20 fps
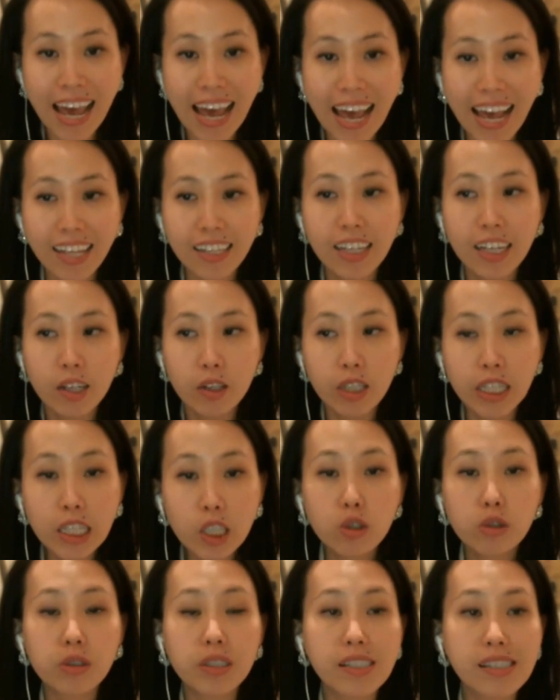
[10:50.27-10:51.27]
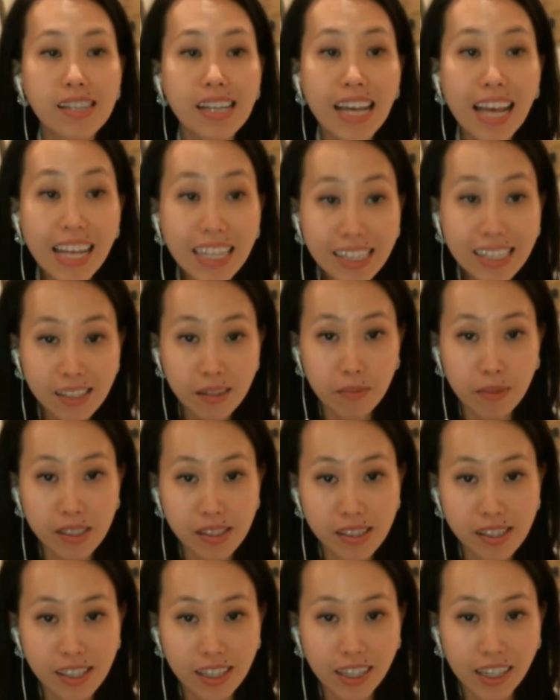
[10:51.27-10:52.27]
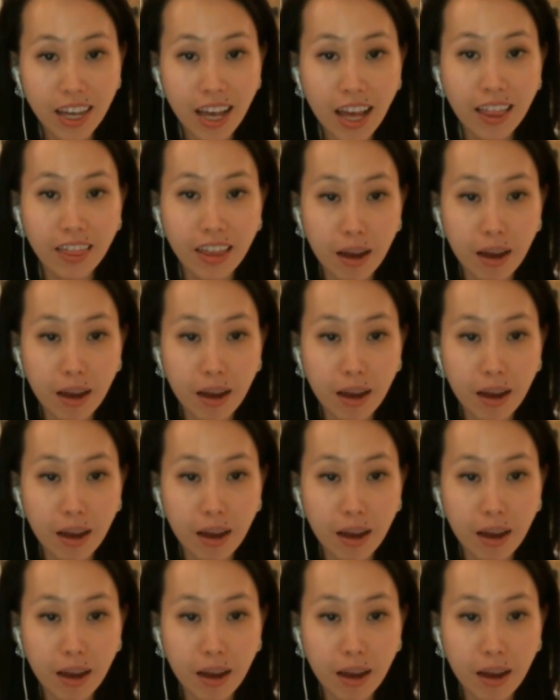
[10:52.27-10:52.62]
and increase the intimacy